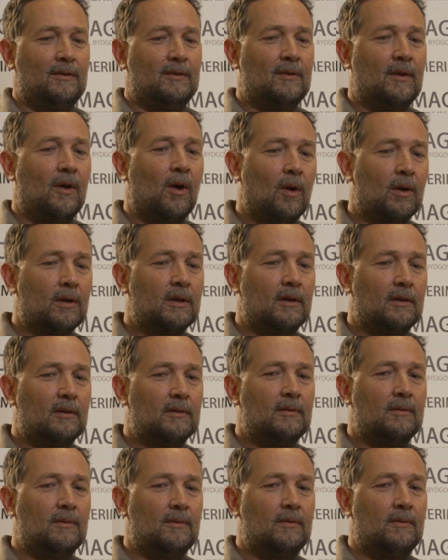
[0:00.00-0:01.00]

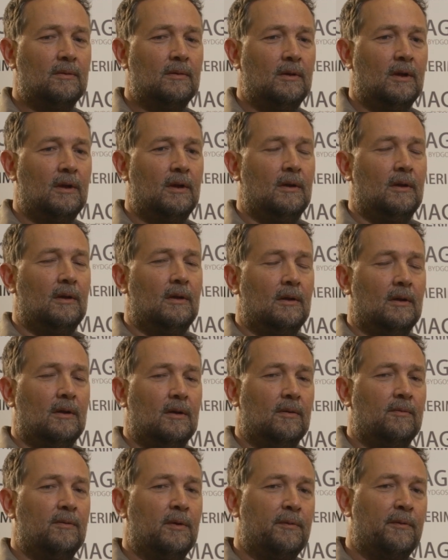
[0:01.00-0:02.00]
talking to
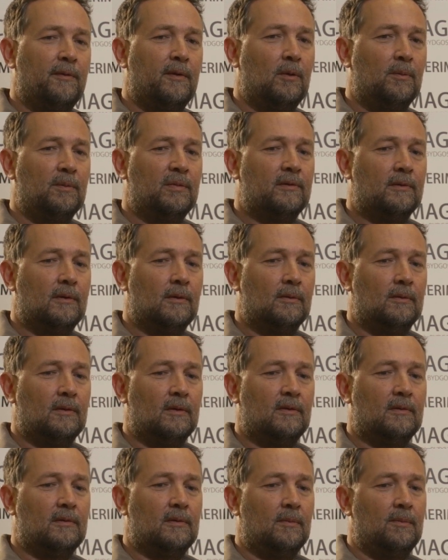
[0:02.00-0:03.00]
the film
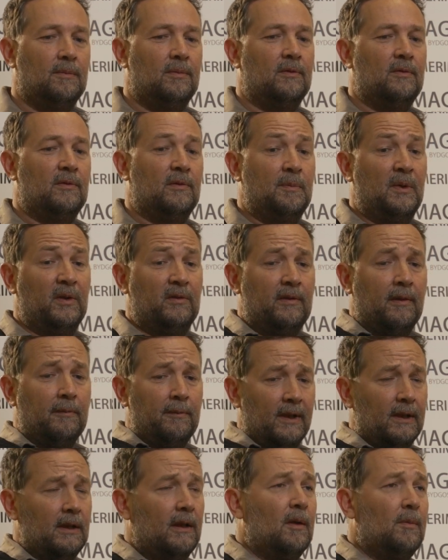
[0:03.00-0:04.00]
students
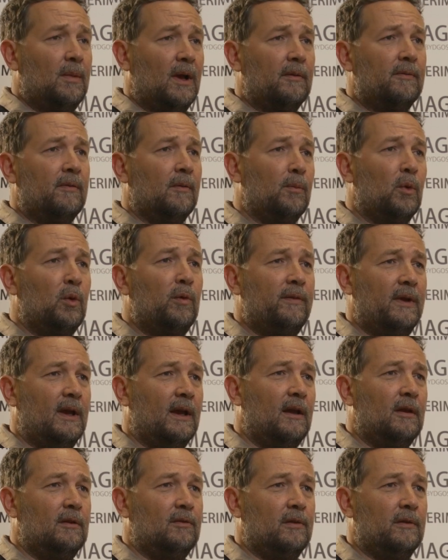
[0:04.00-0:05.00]
specifically about the movie
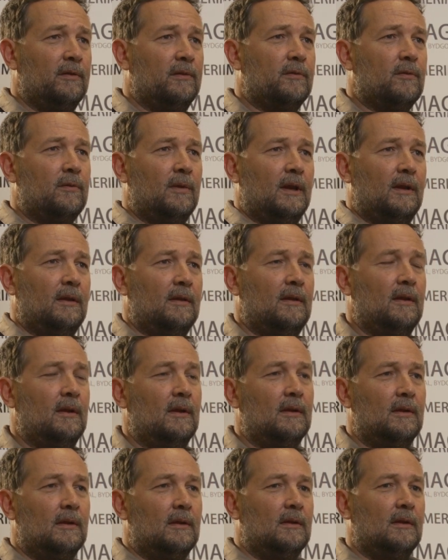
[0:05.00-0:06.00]
I had just screened.
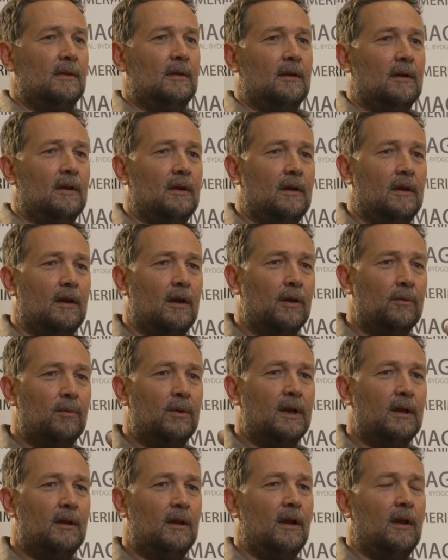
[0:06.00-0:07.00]
I
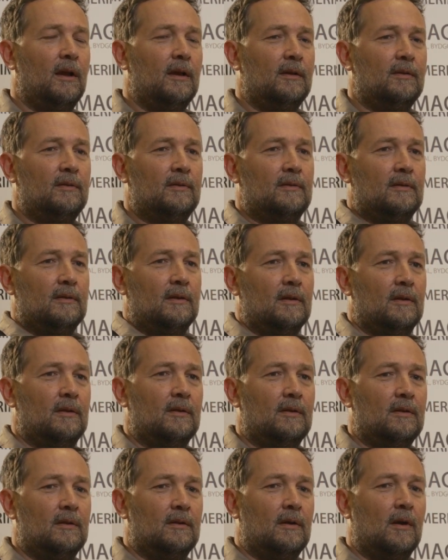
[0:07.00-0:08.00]
realized
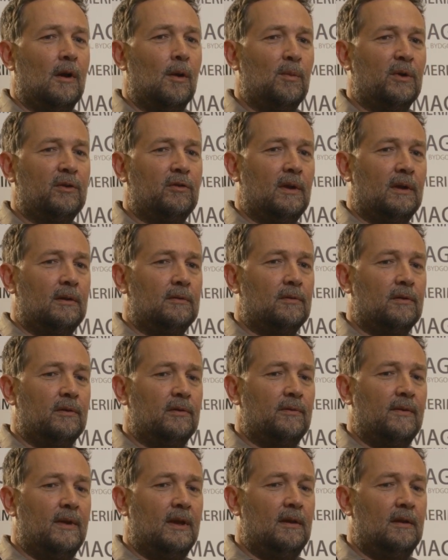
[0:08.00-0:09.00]
how much
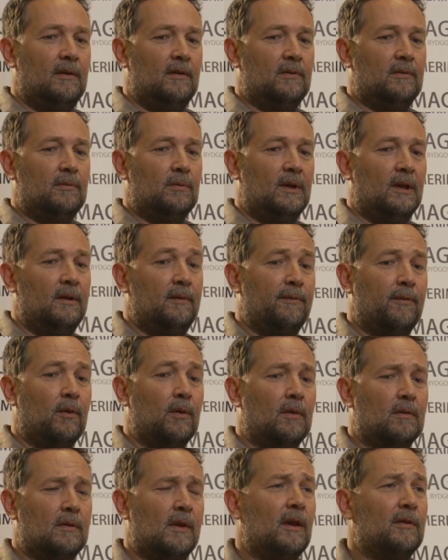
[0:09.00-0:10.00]
interest there is really
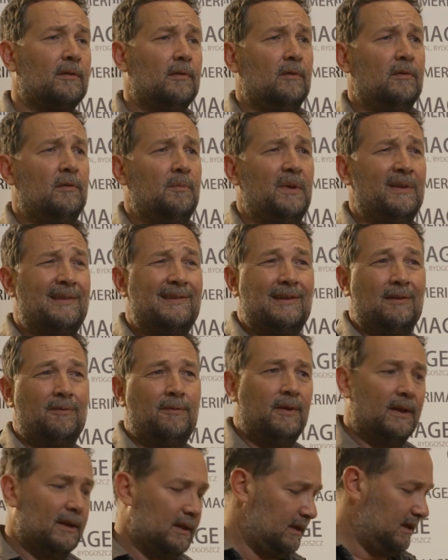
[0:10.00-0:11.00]
for not so
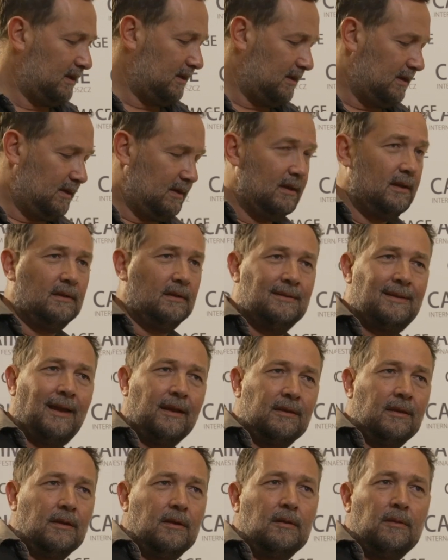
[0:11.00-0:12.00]
specifically
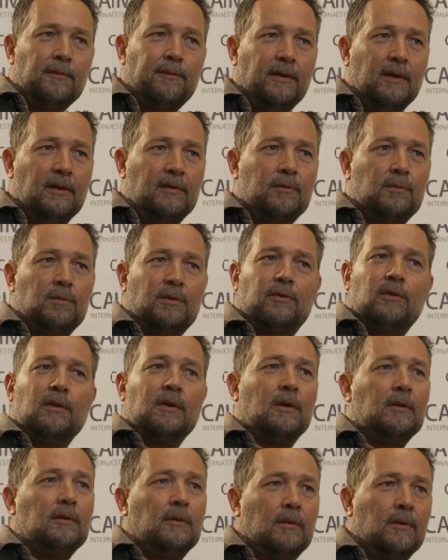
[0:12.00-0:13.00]
technical things, which you
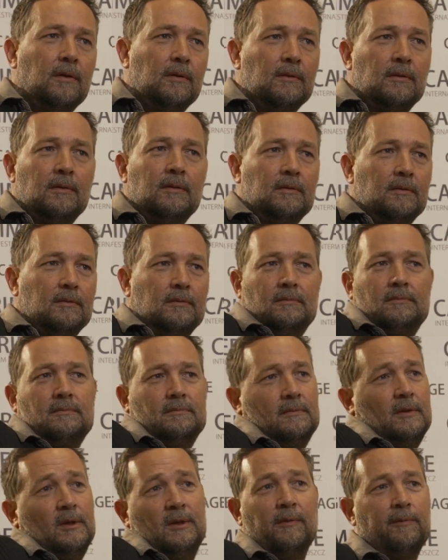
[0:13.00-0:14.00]
can learn
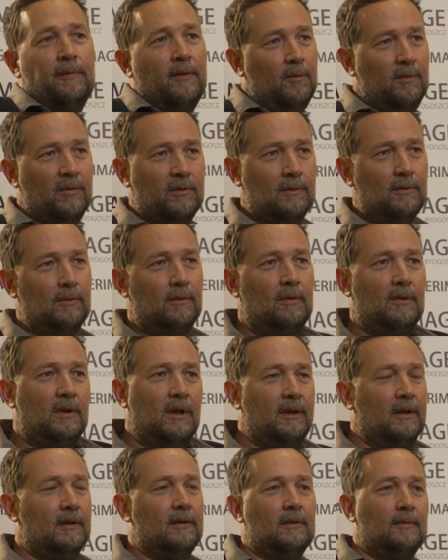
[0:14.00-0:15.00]
in a film school,
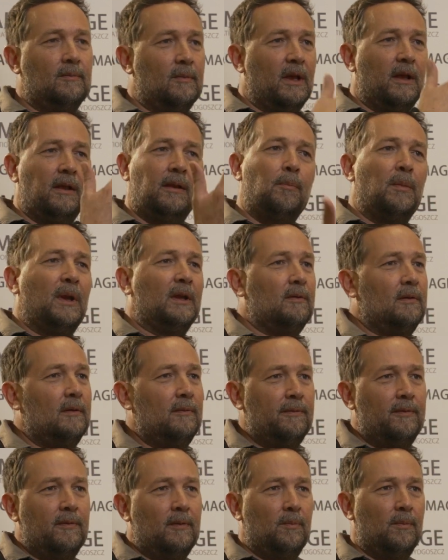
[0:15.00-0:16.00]
like elementary
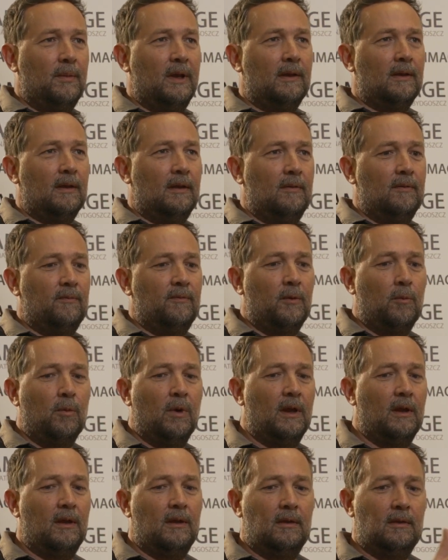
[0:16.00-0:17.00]
filmmaking, the
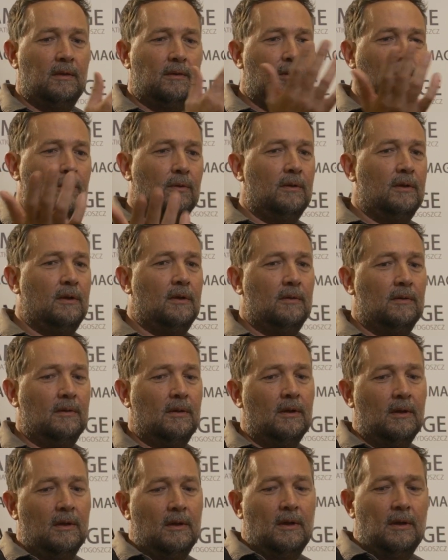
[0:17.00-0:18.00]
way Yuri and
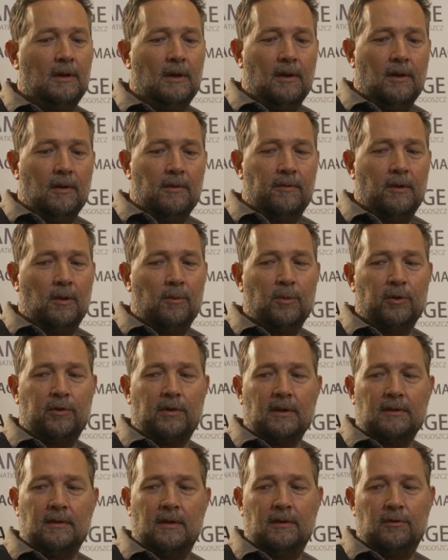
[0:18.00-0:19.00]
Vilmos
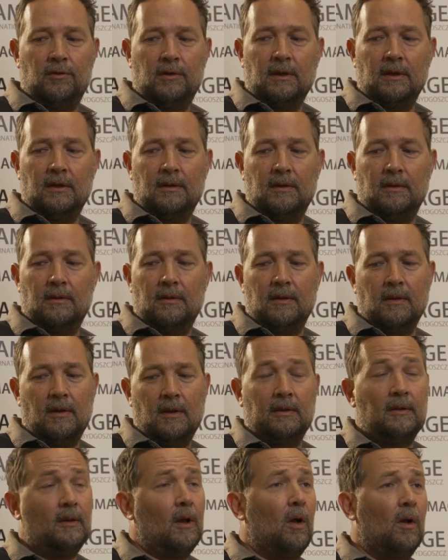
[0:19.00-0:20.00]
are teaching it
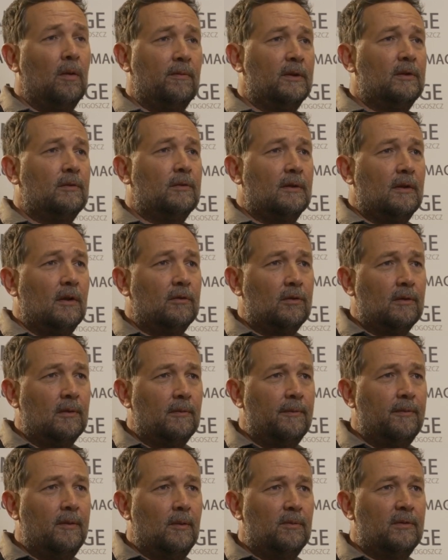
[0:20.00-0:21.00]
in all the
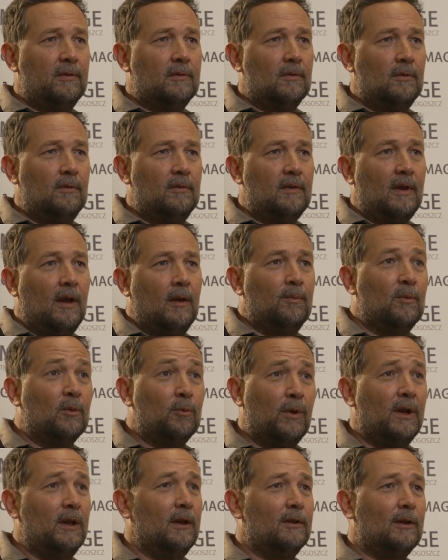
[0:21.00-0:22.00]
traditional film schools.
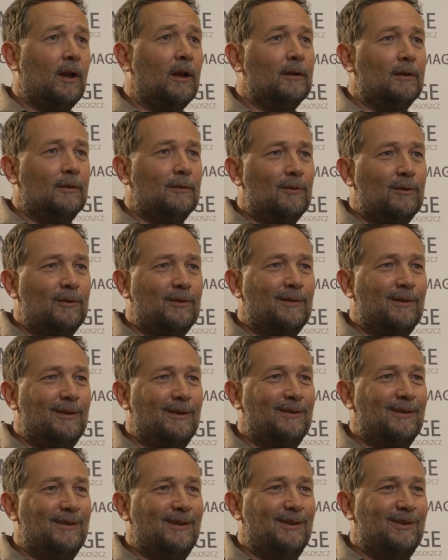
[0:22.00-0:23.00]
I'm really not interested
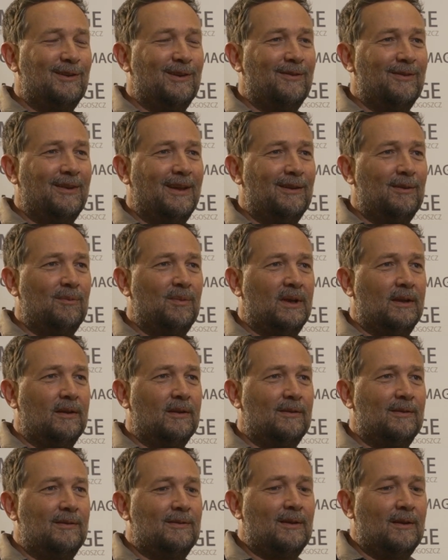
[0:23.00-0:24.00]
in teaching that
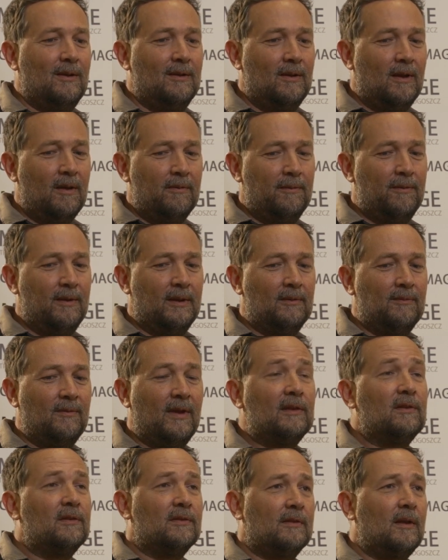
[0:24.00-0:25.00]
because I think
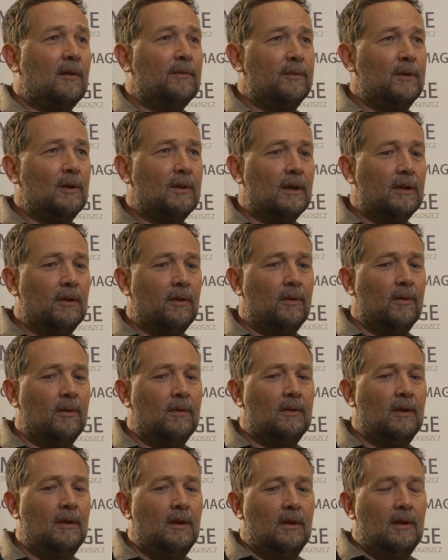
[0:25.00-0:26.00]
that's stuff you can
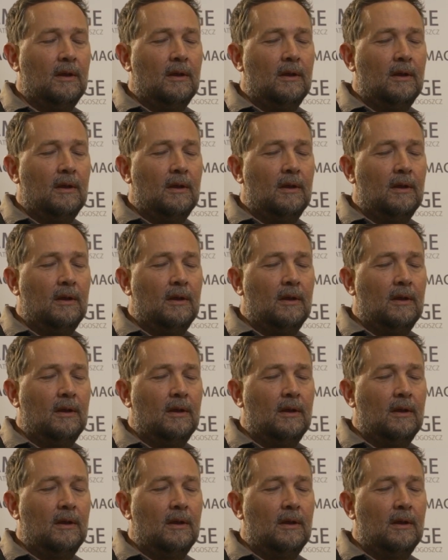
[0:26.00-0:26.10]
learn.